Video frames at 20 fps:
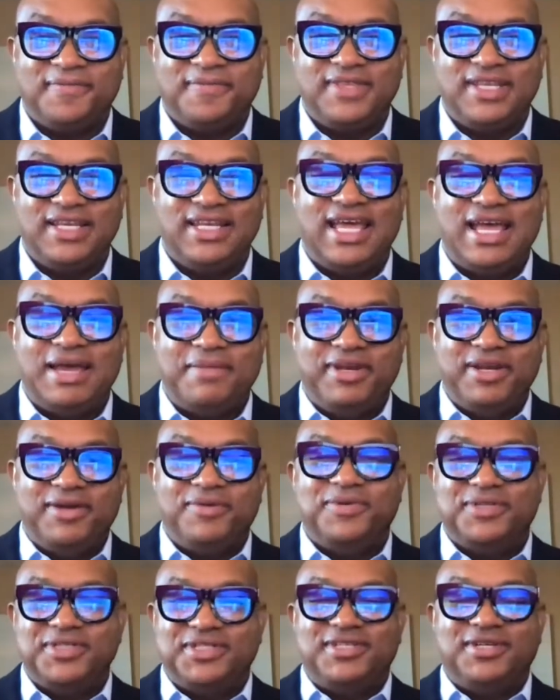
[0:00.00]
The
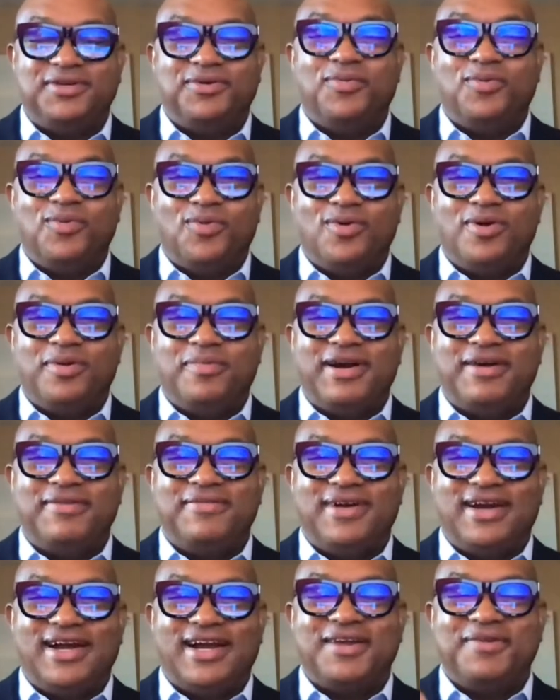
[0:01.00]
laminate was still warm.
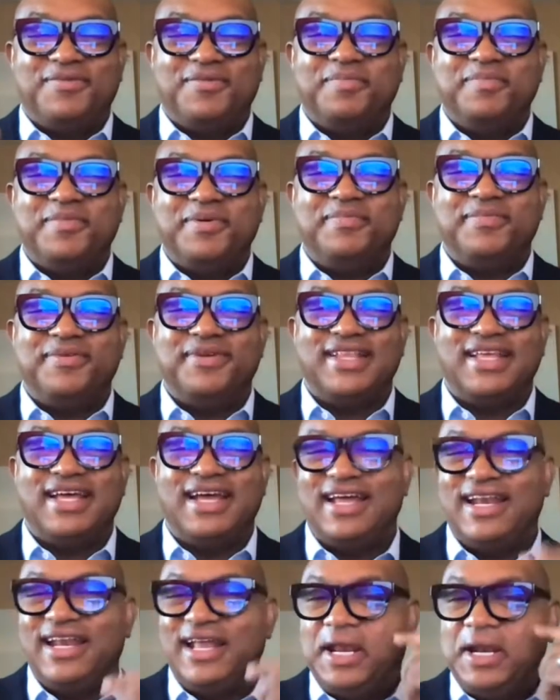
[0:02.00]
I can remember
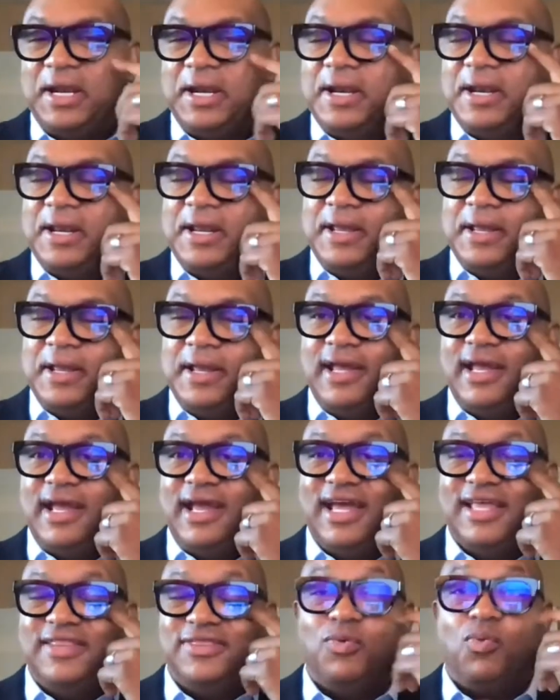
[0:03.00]
that. And
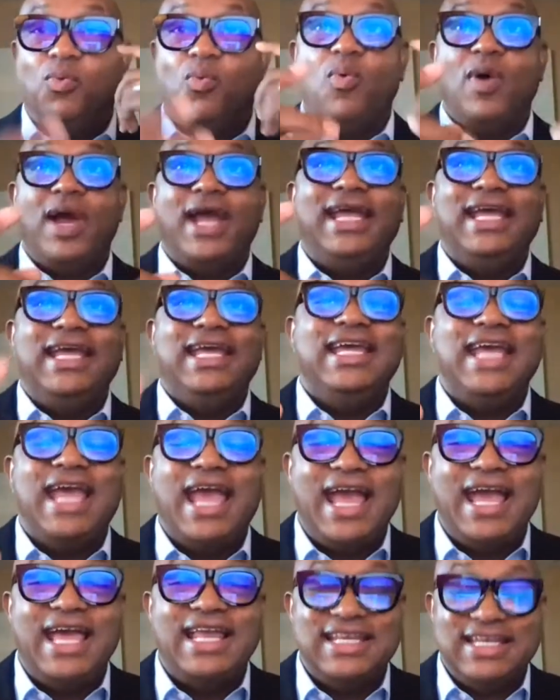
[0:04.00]
the way he
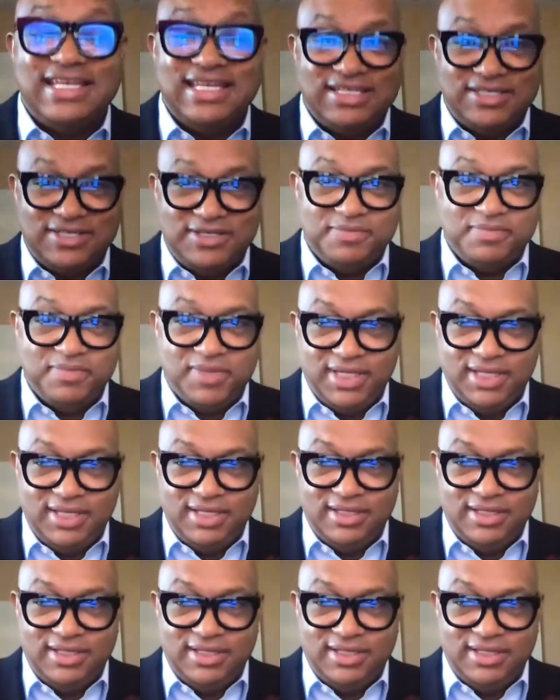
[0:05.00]
handed it to me,